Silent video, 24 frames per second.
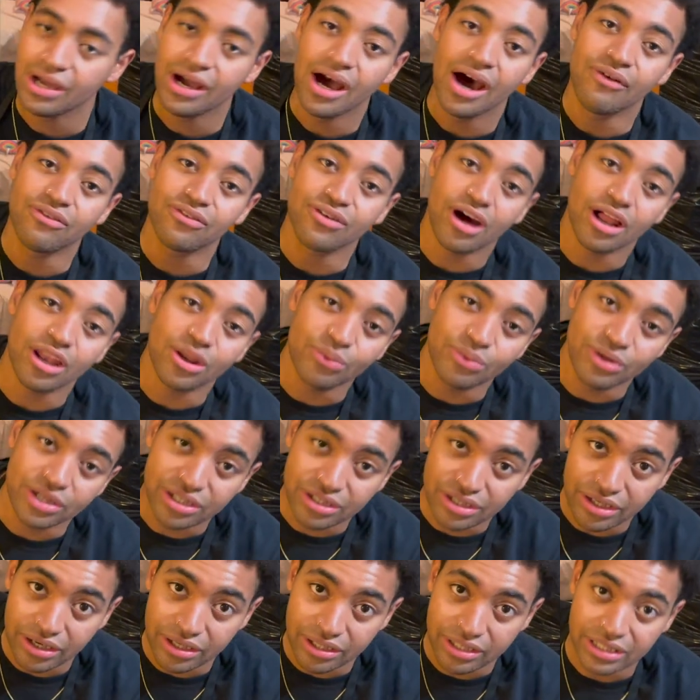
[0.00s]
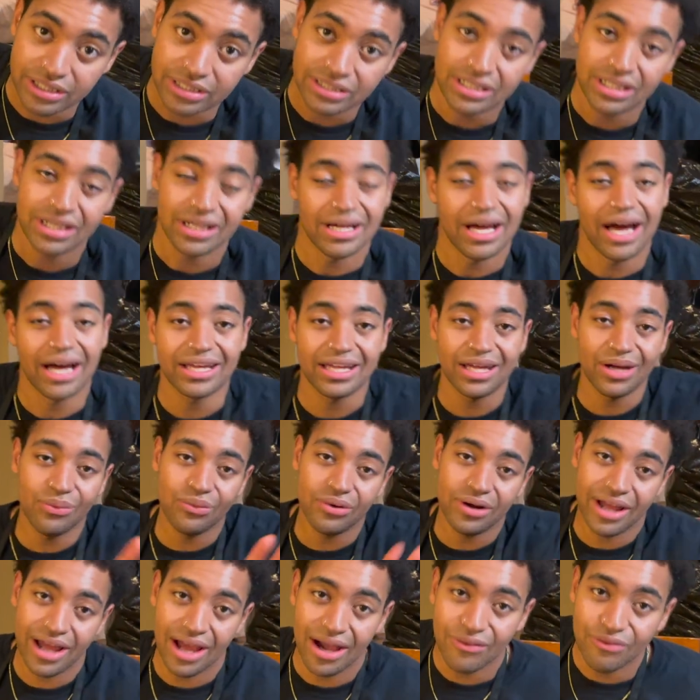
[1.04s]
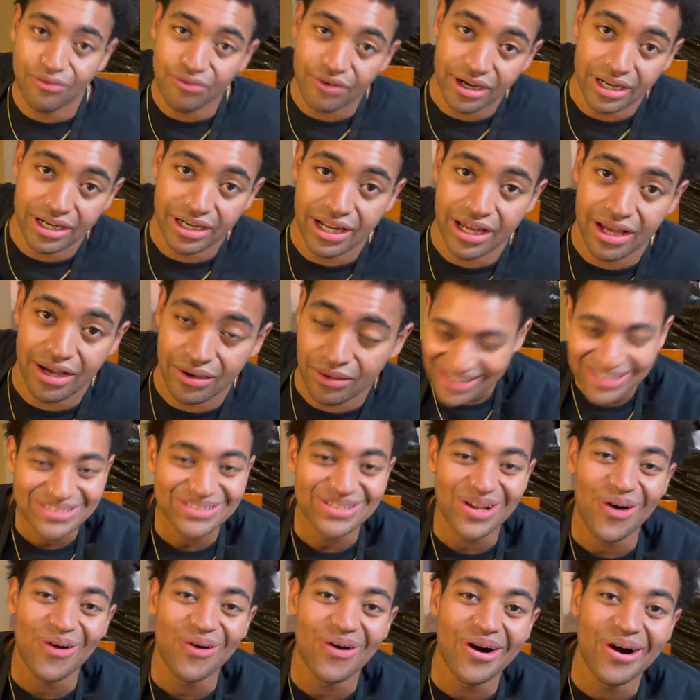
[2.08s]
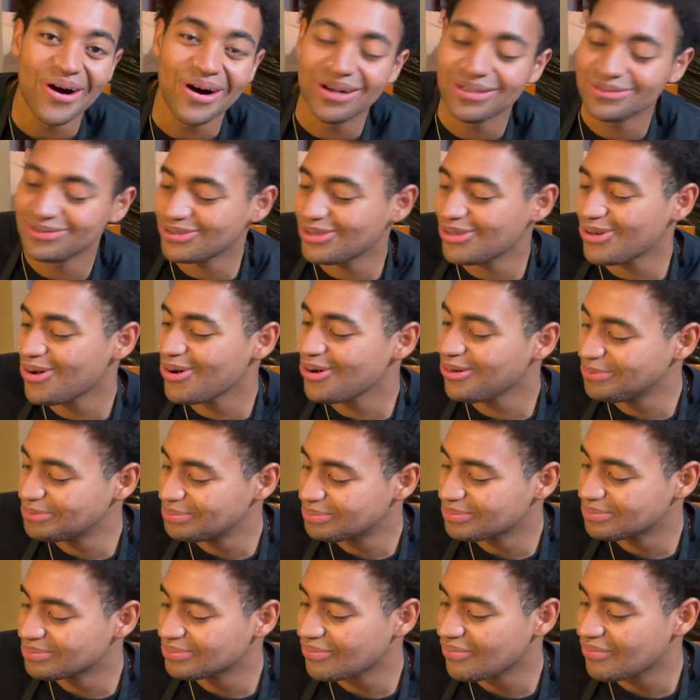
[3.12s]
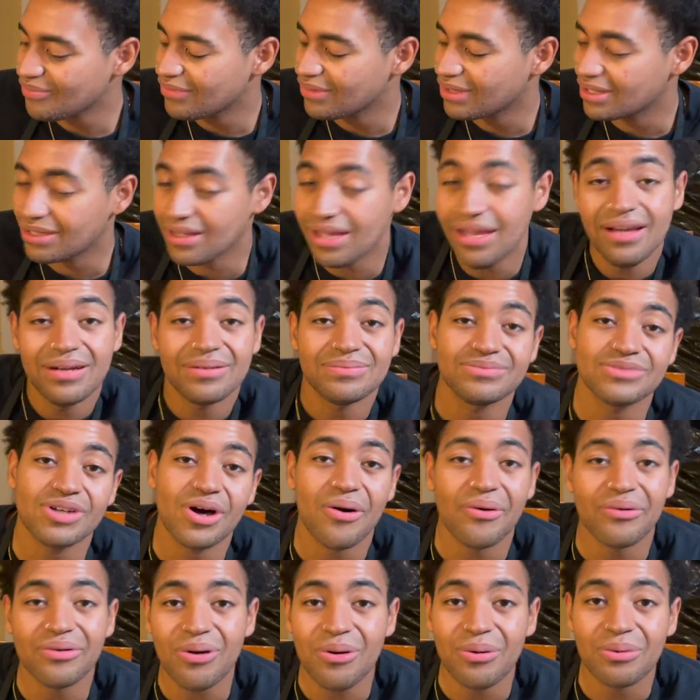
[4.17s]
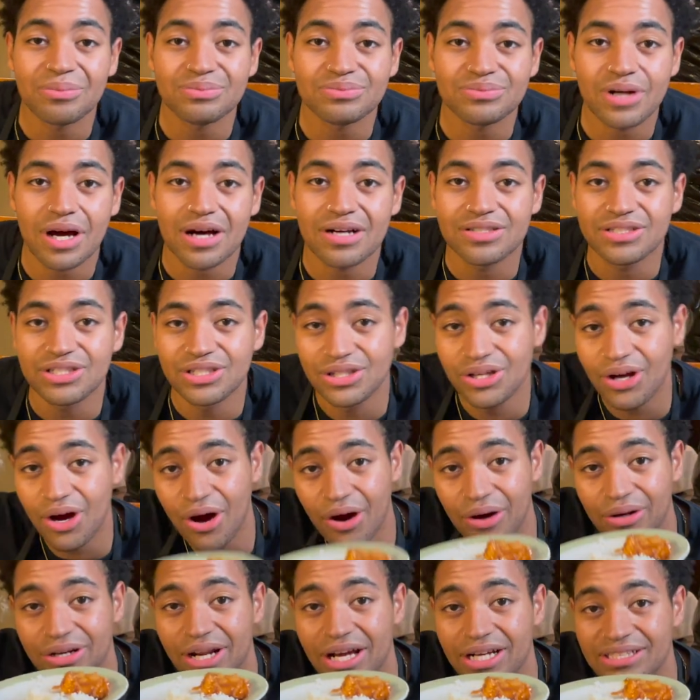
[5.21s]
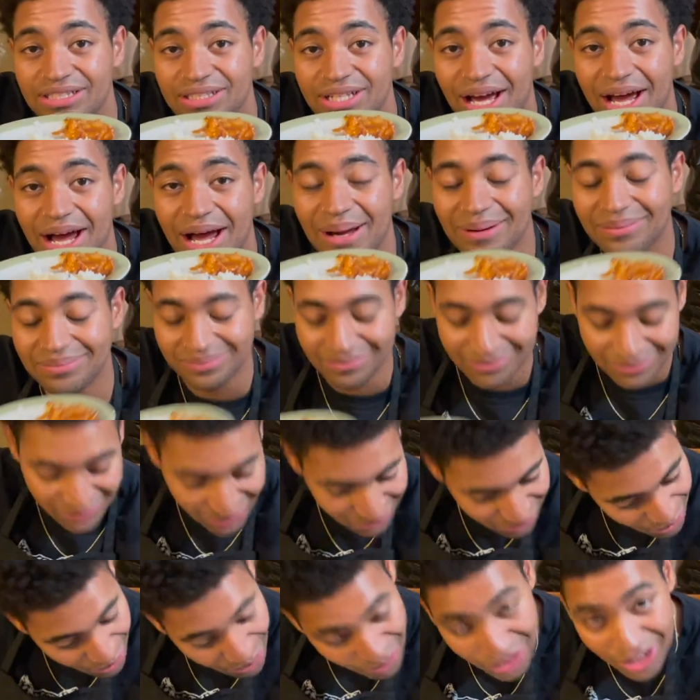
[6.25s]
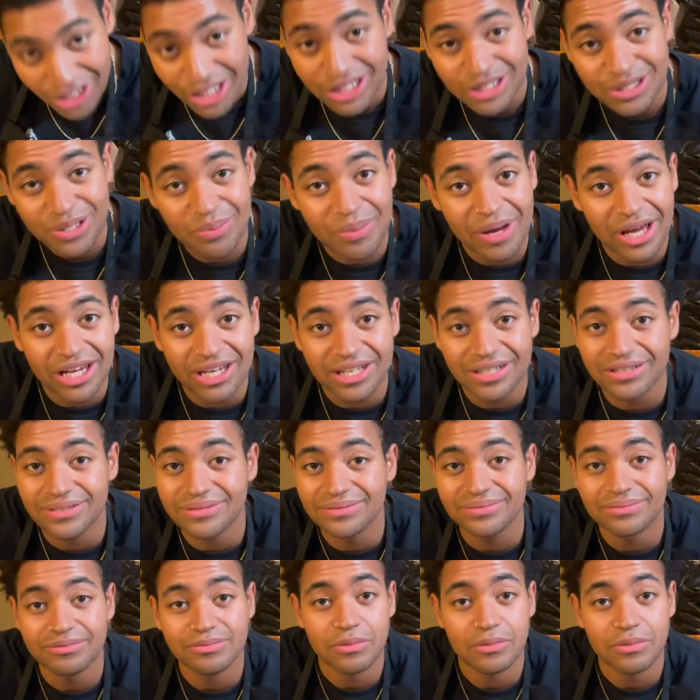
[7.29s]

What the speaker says: of Color Week Cooking. Again, we're halfway now. So, you know, yeah, I don't know. I'll see y'all next time when we get to making,